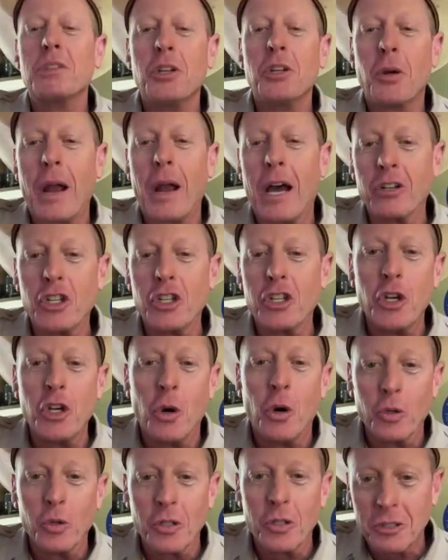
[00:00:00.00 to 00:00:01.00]
you're out in
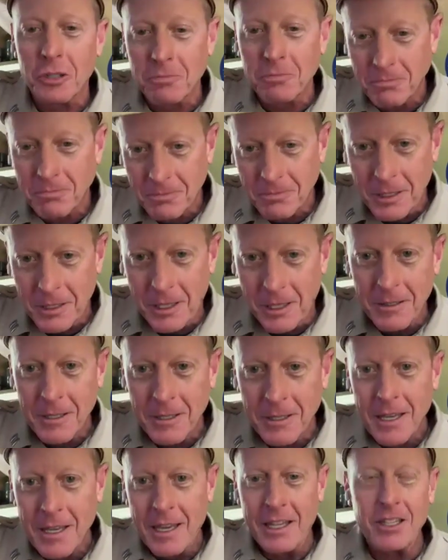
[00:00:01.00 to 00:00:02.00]
Childress, okay,
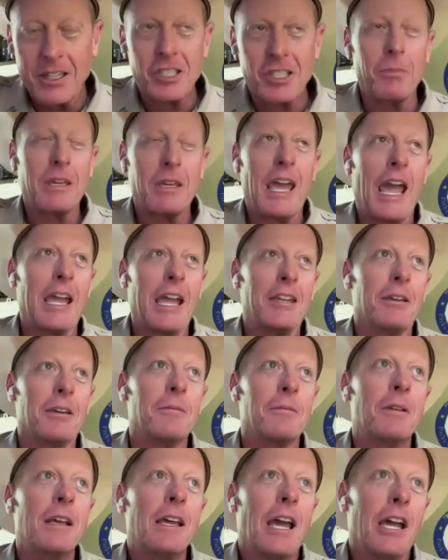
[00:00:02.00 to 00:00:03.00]
in some
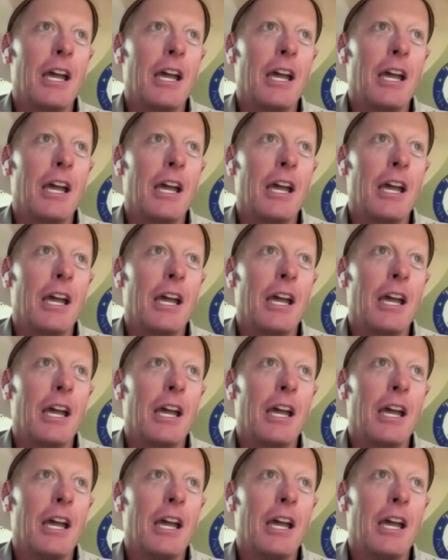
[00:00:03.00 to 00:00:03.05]
canyon,